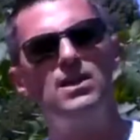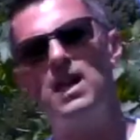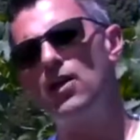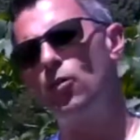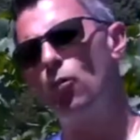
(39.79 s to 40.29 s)

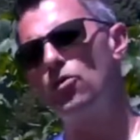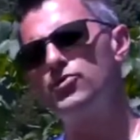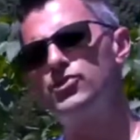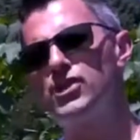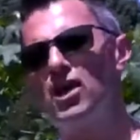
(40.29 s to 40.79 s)
Now the word
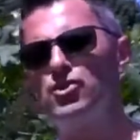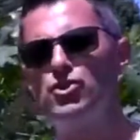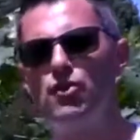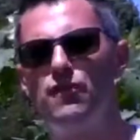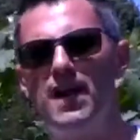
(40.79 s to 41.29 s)

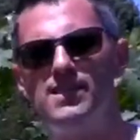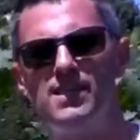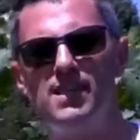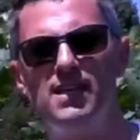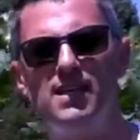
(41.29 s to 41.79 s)

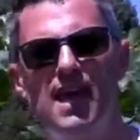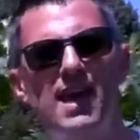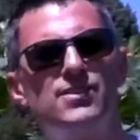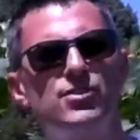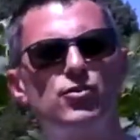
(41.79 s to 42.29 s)
Sangiovese
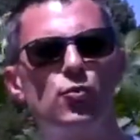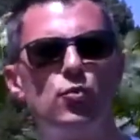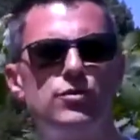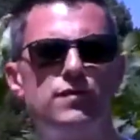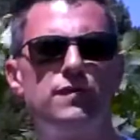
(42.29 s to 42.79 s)
has its
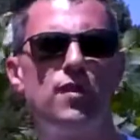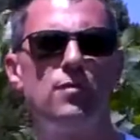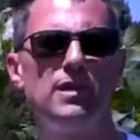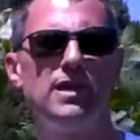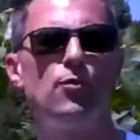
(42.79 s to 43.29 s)
roots
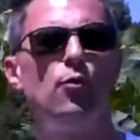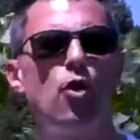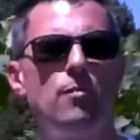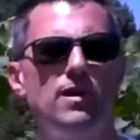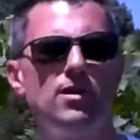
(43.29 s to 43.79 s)
firmly in
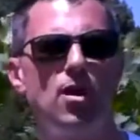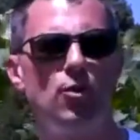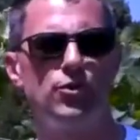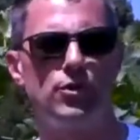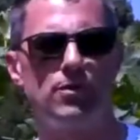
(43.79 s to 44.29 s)
Roman
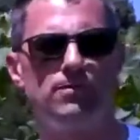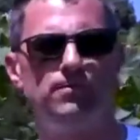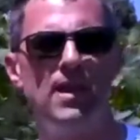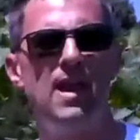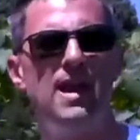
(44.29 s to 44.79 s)
culture,
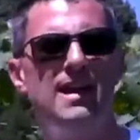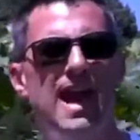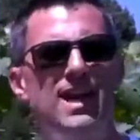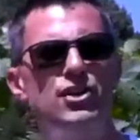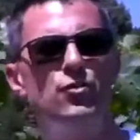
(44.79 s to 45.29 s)
and the
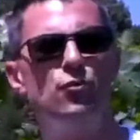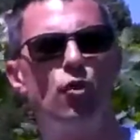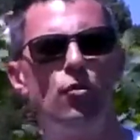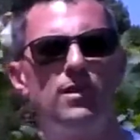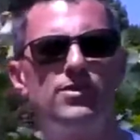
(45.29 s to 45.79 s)
ancient
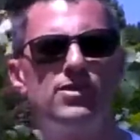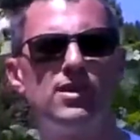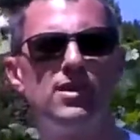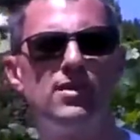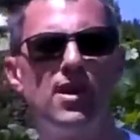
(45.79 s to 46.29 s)
Romans
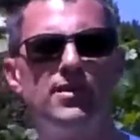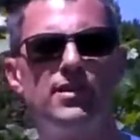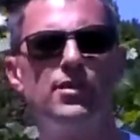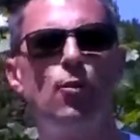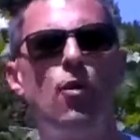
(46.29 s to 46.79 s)
thought
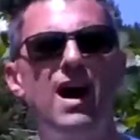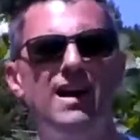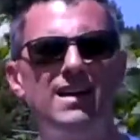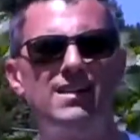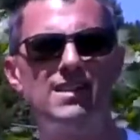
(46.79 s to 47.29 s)
that the
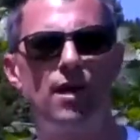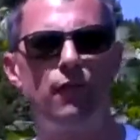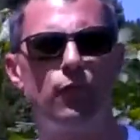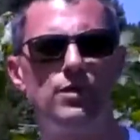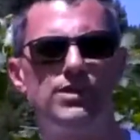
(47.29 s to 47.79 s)
wine
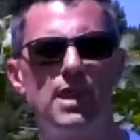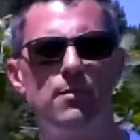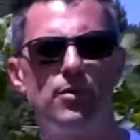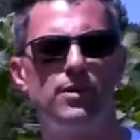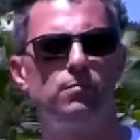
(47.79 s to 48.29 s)
itself
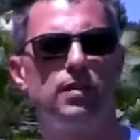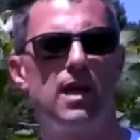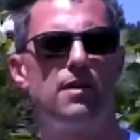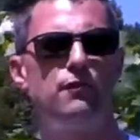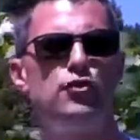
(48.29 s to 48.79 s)
resembled the
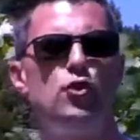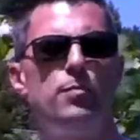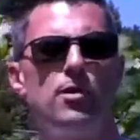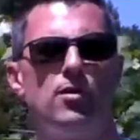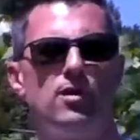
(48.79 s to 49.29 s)
blood of
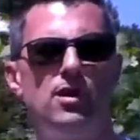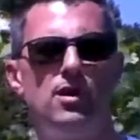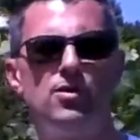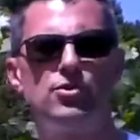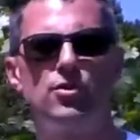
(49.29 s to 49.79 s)
Jupiter,
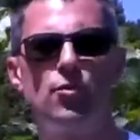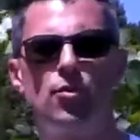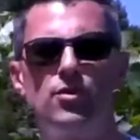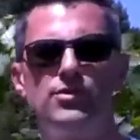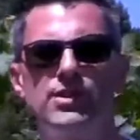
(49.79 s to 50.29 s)
so the
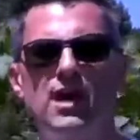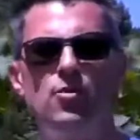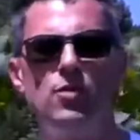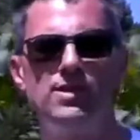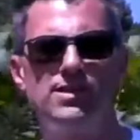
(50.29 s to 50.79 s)
word
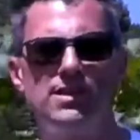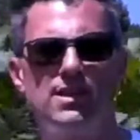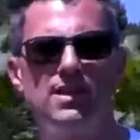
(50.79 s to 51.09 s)
sanguis,